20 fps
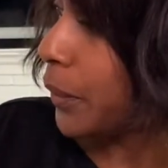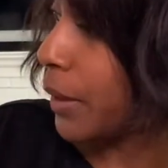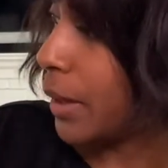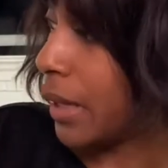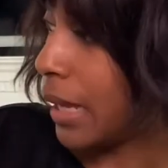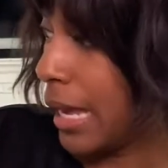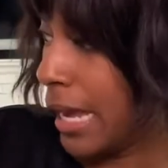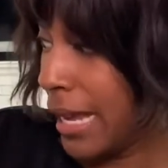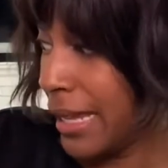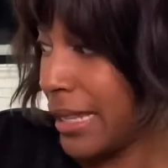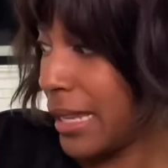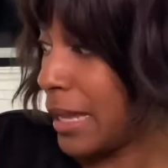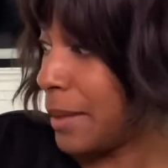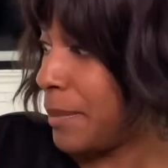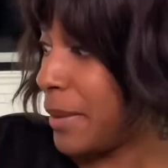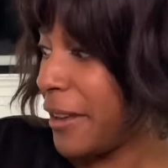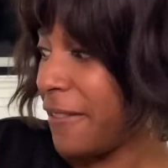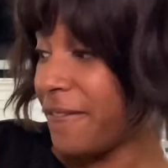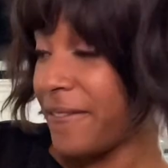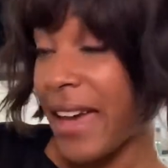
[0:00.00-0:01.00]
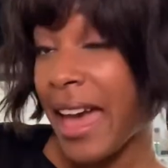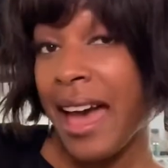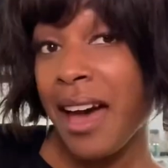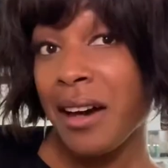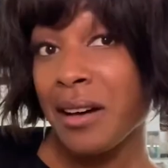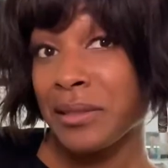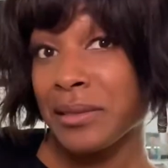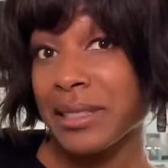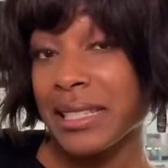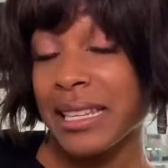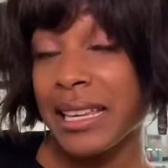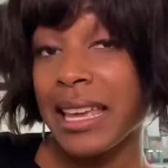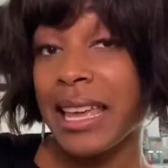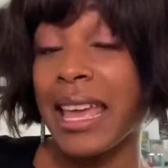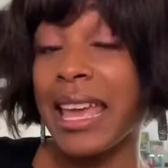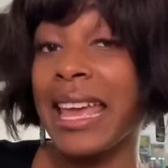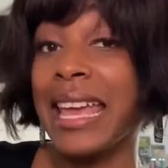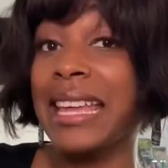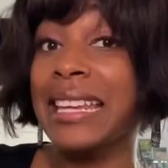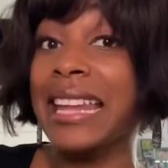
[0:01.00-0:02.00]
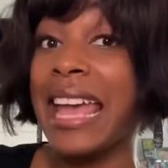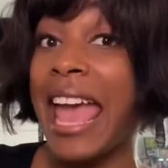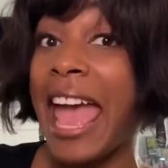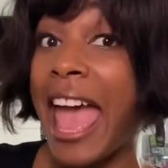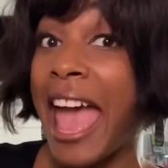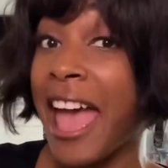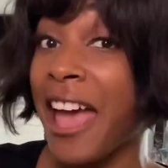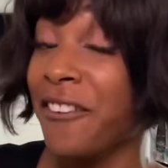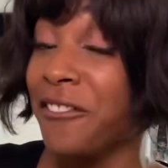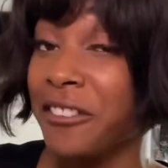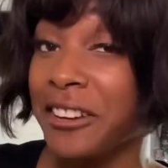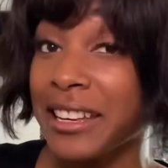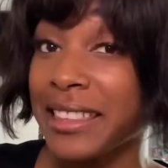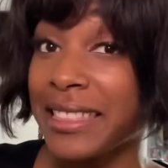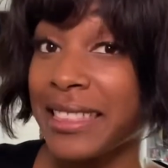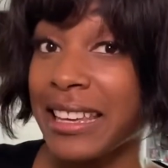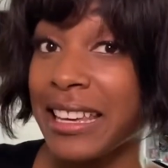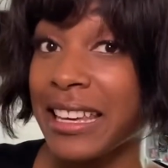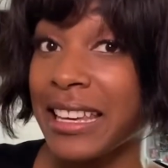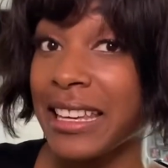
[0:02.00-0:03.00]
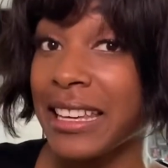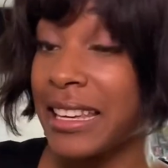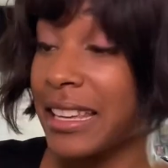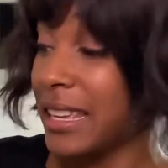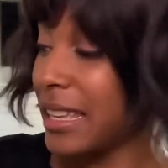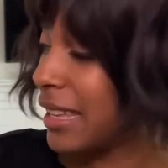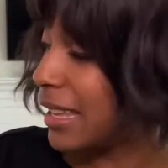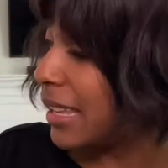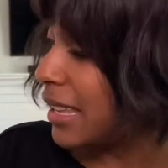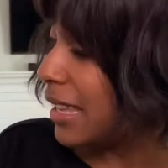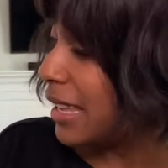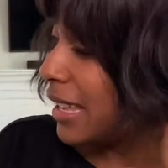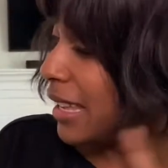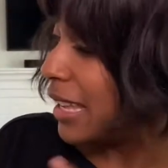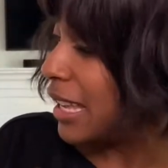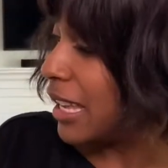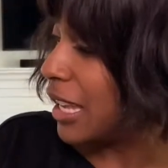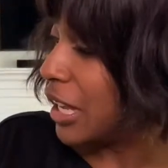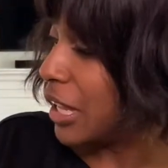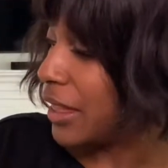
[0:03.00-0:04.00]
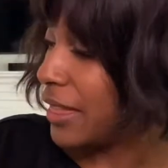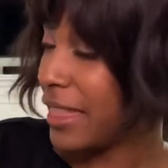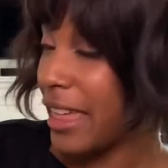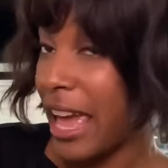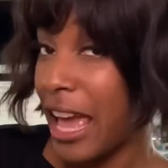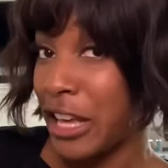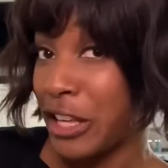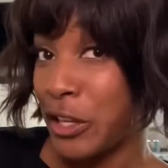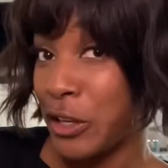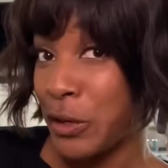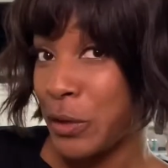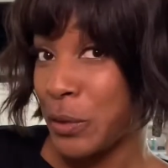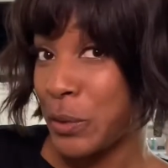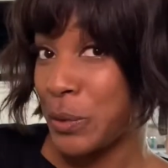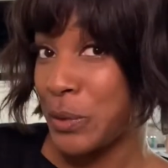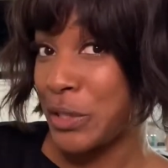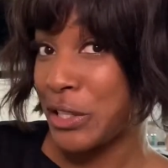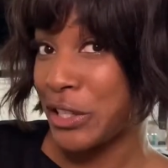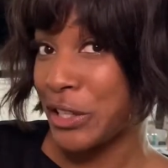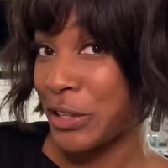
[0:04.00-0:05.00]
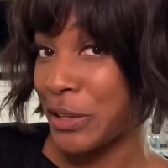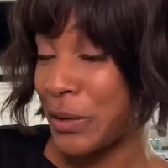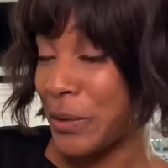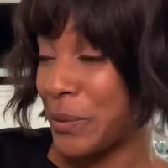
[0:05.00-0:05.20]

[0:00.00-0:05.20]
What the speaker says: It can be found in everything that you do.